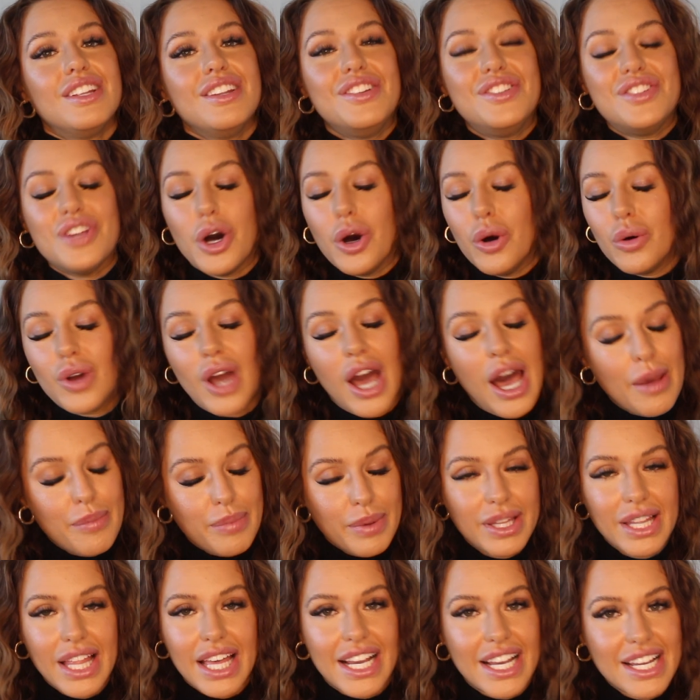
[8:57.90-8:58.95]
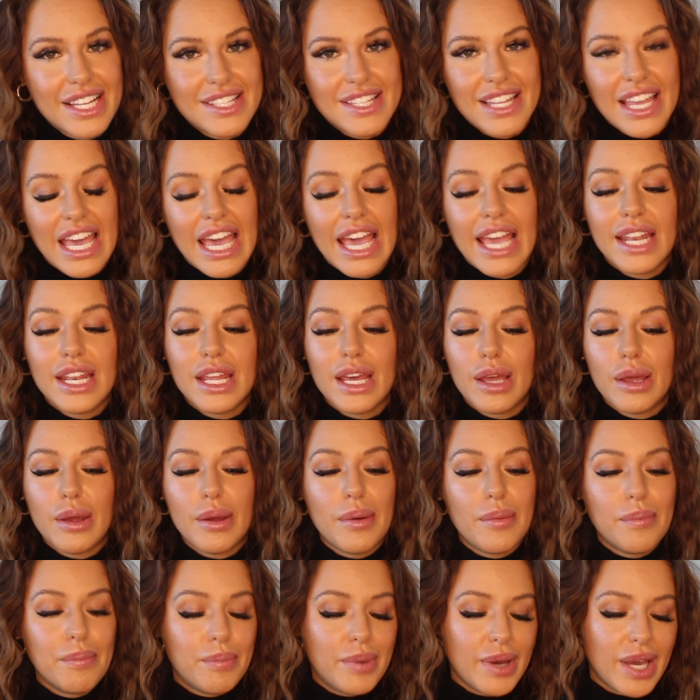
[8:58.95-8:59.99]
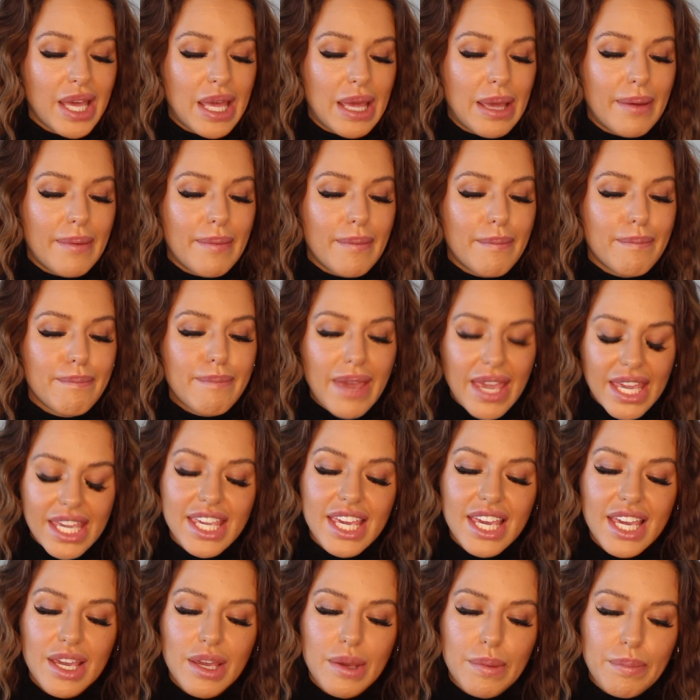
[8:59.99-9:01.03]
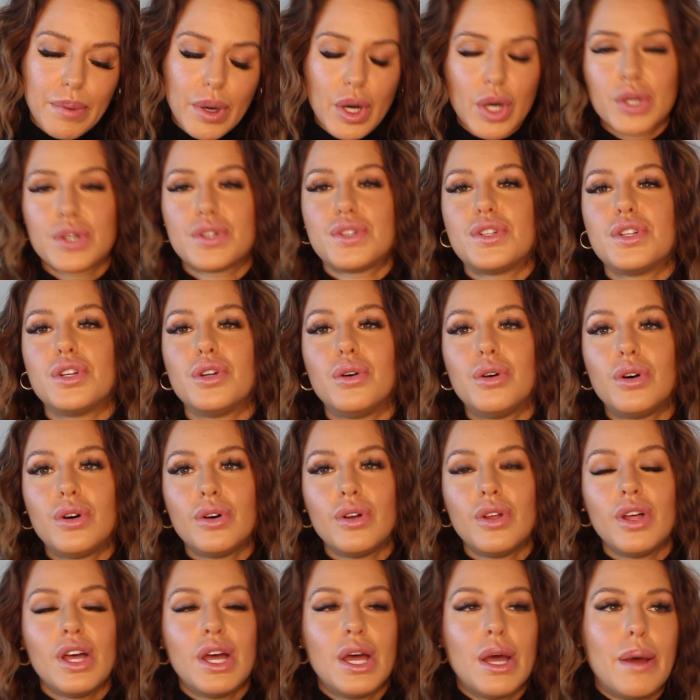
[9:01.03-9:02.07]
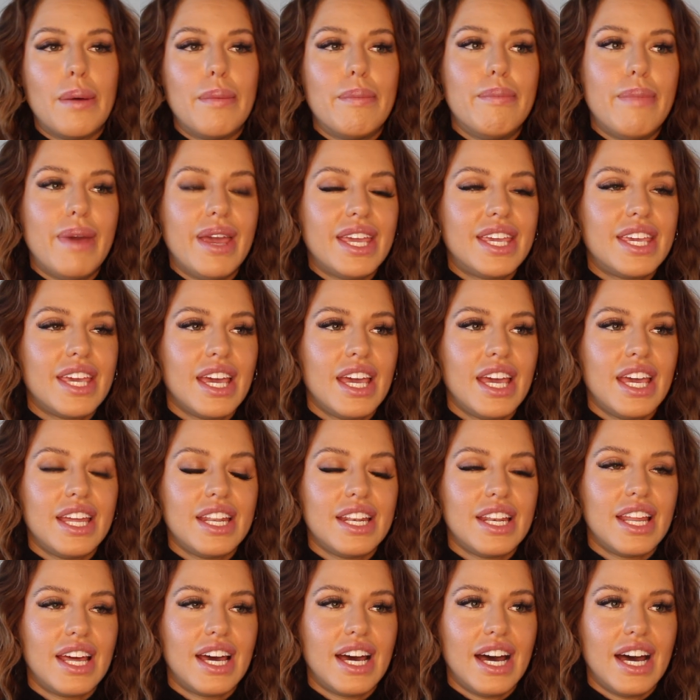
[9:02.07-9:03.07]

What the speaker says: Don't copy, like I said, but make it personal, make it